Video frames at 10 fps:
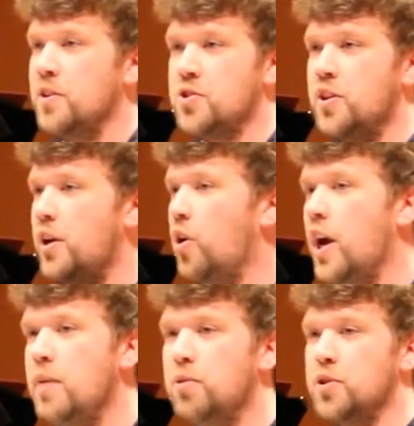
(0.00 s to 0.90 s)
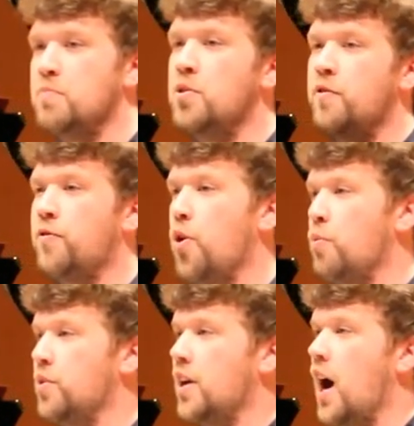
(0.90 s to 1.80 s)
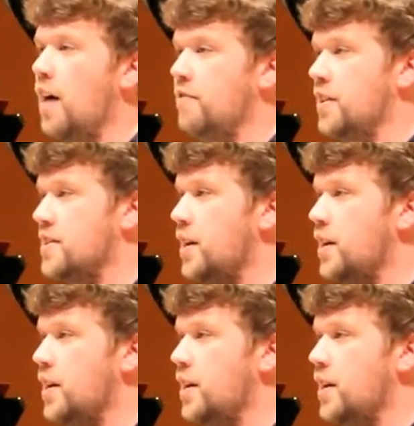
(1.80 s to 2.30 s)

And so they were able to move forward with confidence.